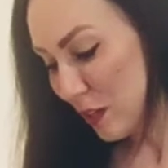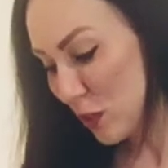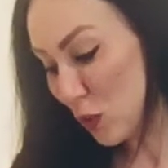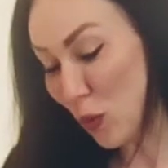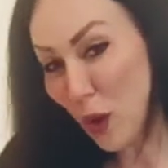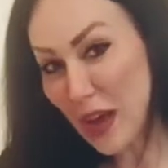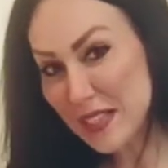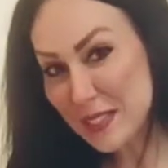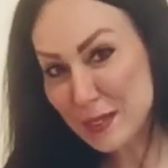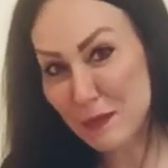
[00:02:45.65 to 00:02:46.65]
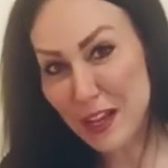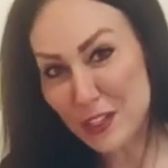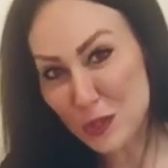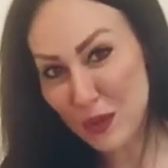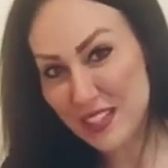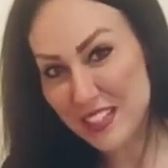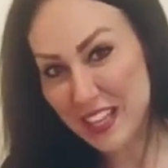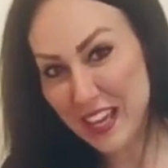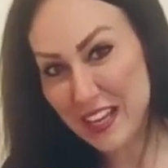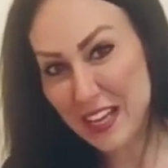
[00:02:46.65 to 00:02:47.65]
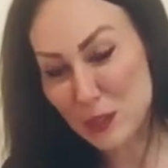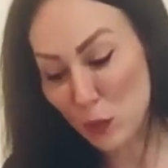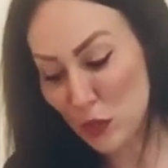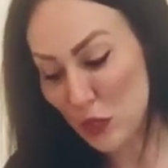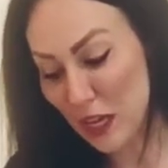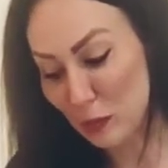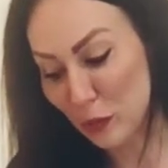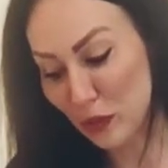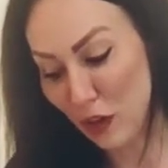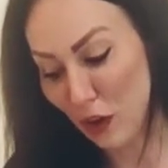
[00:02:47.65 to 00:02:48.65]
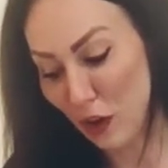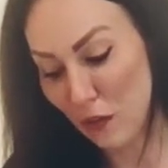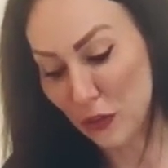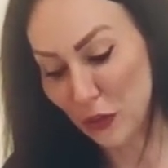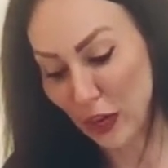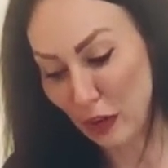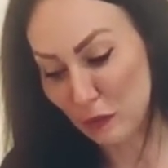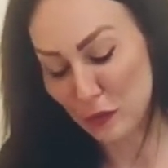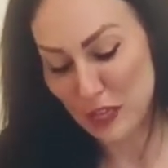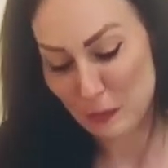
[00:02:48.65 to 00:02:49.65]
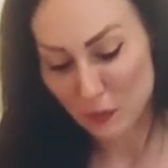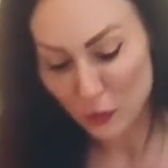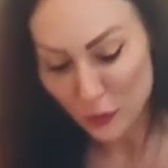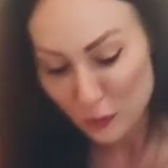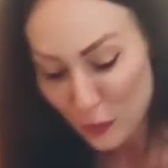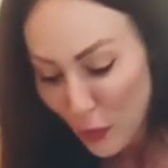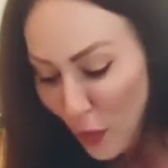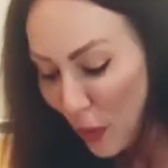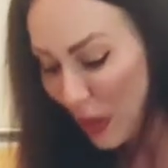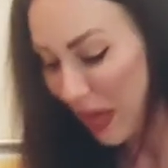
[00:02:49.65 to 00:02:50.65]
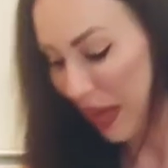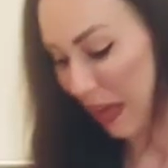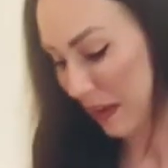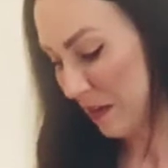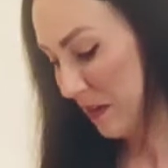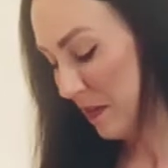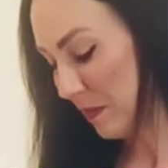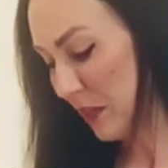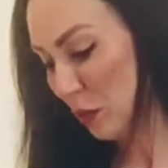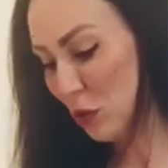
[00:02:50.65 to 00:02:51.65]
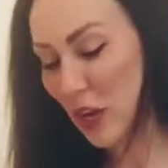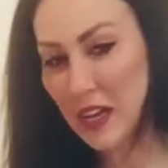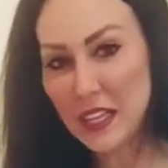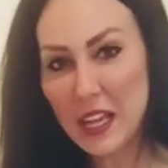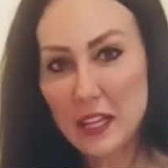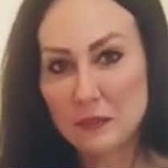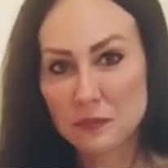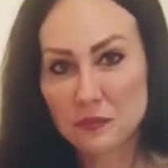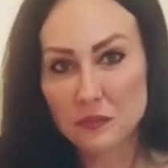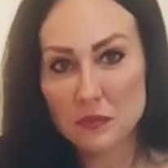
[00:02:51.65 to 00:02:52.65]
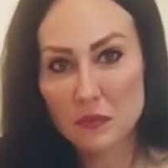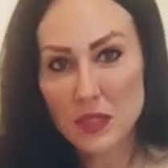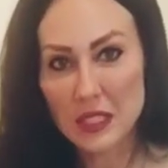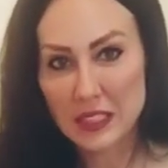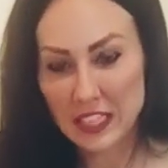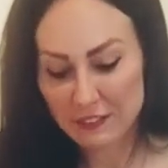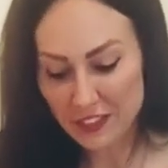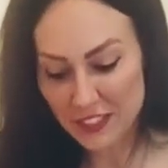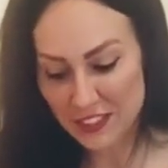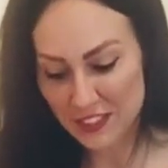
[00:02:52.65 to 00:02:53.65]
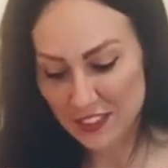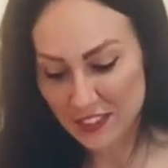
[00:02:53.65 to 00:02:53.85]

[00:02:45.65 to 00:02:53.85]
twice as much once again as what you had put on the ground for him. Good boy. We'll try it again. Leave it.